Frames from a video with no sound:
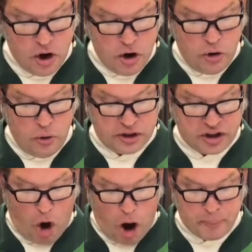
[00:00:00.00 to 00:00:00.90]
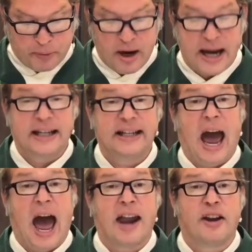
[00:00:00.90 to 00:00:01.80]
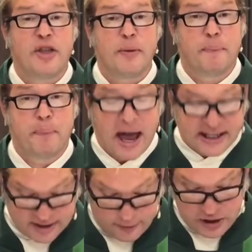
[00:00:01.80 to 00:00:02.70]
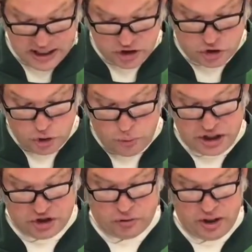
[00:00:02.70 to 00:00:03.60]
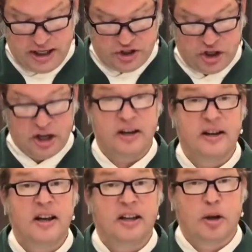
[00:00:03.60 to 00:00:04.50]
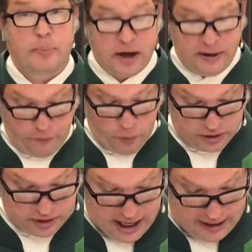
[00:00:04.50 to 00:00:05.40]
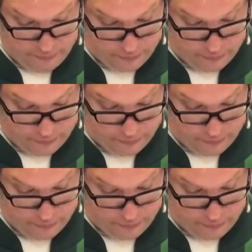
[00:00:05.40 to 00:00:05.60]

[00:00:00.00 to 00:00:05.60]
who is operating out of the best of his Jewish tradition to bring forth life.